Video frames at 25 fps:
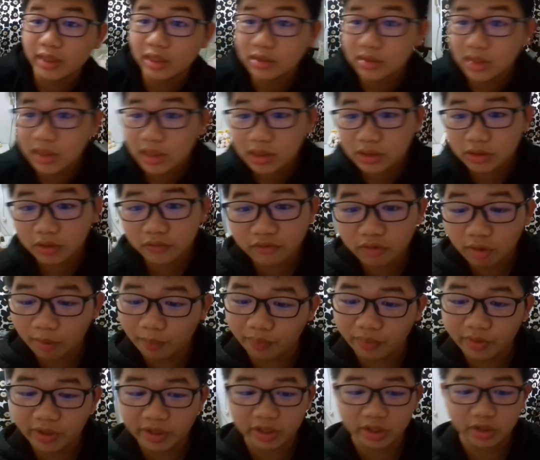But this thing is
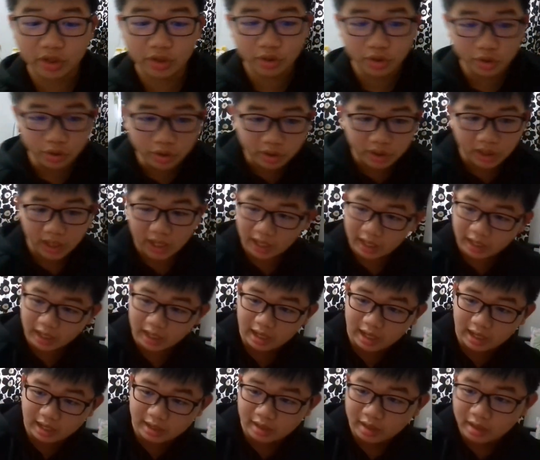overall pretty good.
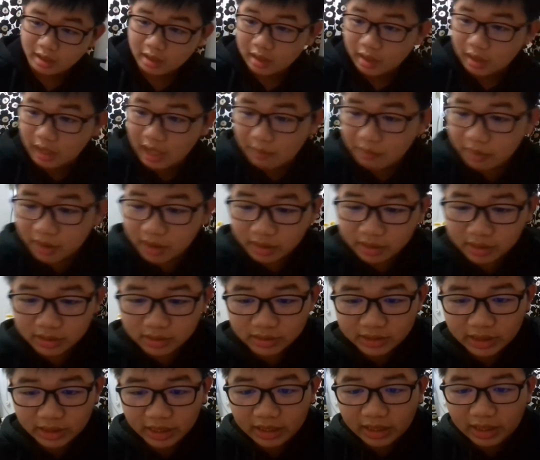I'm
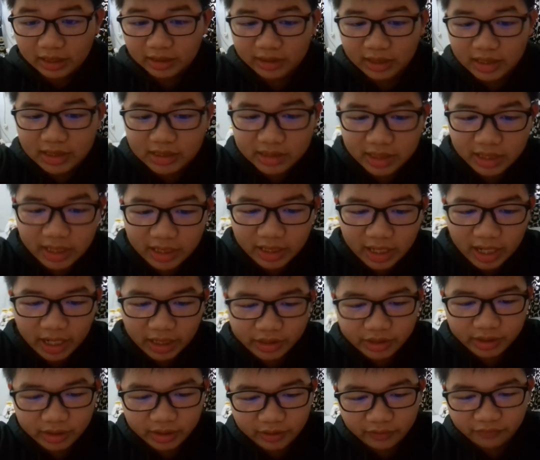gonna say that this ain't
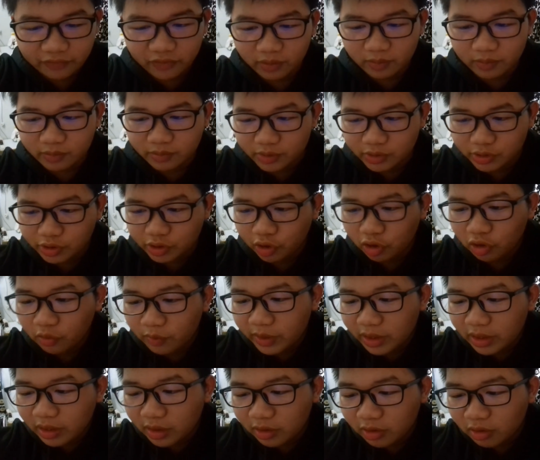actually from
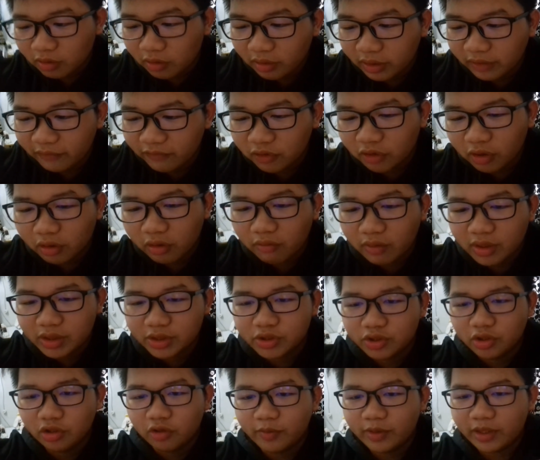Joby. You know, if you don't know
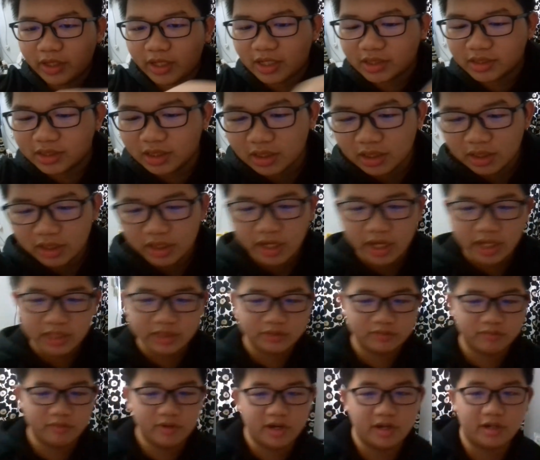what Joby is,
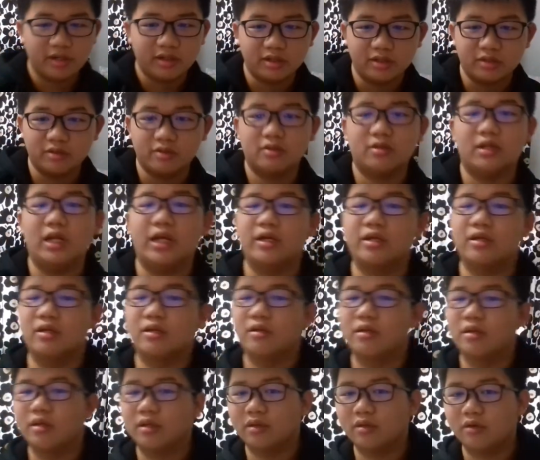it's where the like
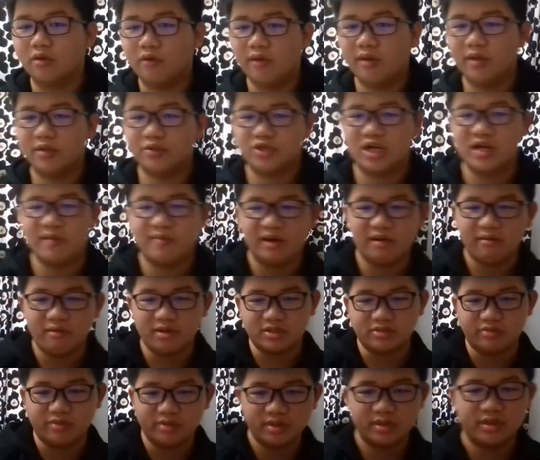Gorilla tripod
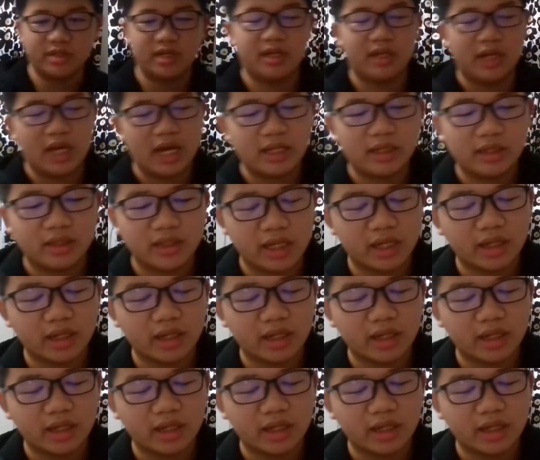was originated, I